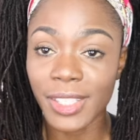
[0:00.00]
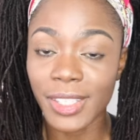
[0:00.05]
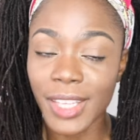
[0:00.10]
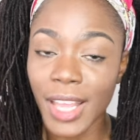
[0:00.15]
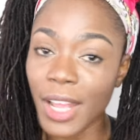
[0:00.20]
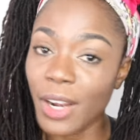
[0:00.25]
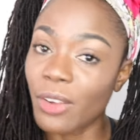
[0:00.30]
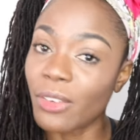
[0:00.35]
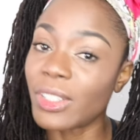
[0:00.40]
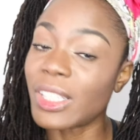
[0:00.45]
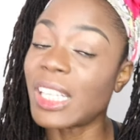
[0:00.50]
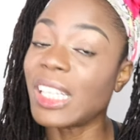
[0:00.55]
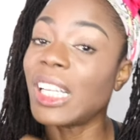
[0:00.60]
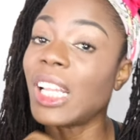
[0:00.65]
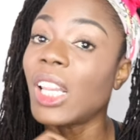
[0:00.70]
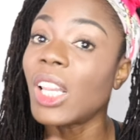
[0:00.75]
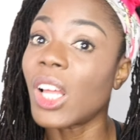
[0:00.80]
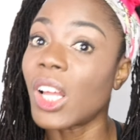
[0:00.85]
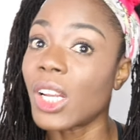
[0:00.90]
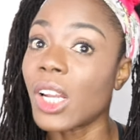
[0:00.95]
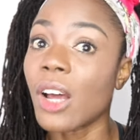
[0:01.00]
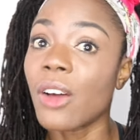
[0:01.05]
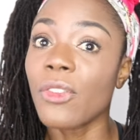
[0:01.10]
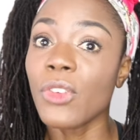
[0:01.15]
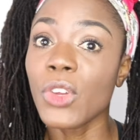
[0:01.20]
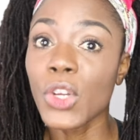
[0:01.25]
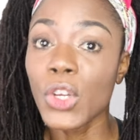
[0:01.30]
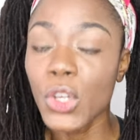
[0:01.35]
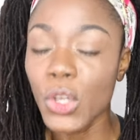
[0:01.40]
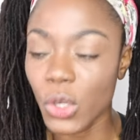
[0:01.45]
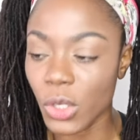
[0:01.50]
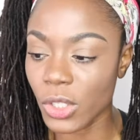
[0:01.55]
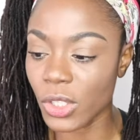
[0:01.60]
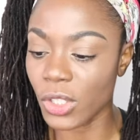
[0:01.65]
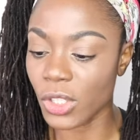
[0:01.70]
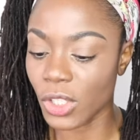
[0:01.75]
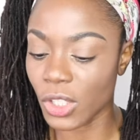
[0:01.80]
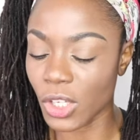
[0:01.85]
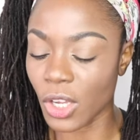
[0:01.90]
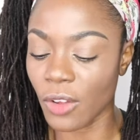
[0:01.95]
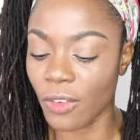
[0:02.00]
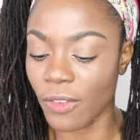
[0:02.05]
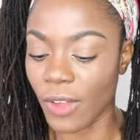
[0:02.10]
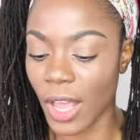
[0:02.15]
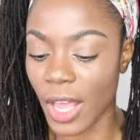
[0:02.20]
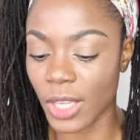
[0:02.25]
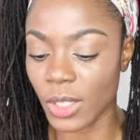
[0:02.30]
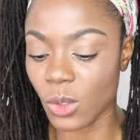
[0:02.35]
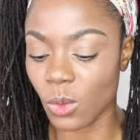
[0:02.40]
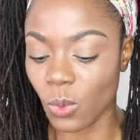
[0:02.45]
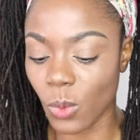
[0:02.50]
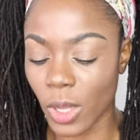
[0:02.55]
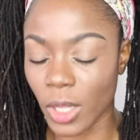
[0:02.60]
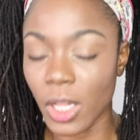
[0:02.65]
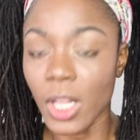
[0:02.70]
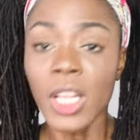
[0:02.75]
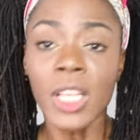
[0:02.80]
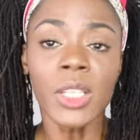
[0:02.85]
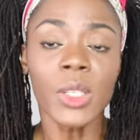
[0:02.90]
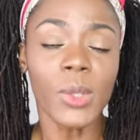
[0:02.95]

inside of it and a lot of good stuff as well.